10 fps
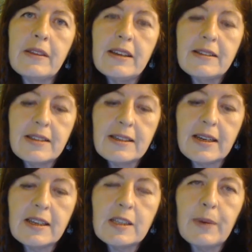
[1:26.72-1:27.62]
This
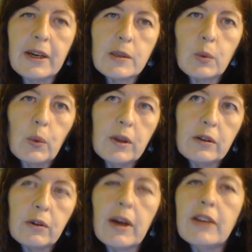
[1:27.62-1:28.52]
aspect will
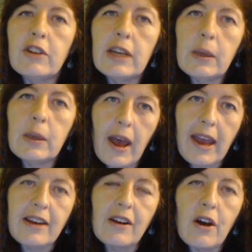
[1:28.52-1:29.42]
gradually
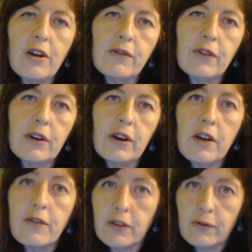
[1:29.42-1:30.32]
wane
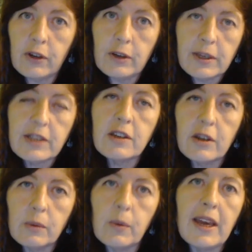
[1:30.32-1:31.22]
over the following
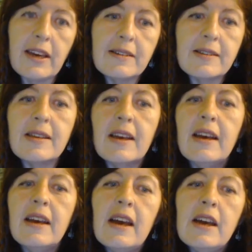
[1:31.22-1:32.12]
2 weeks.
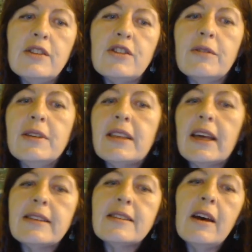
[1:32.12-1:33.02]
During
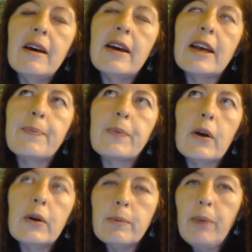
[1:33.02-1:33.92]
that time,
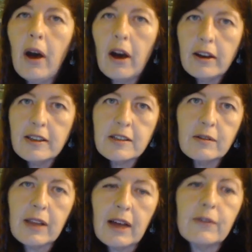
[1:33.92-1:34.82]
on a
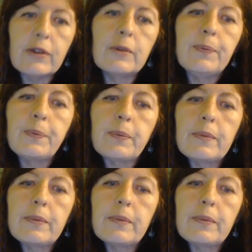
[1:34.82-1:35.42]
personal level,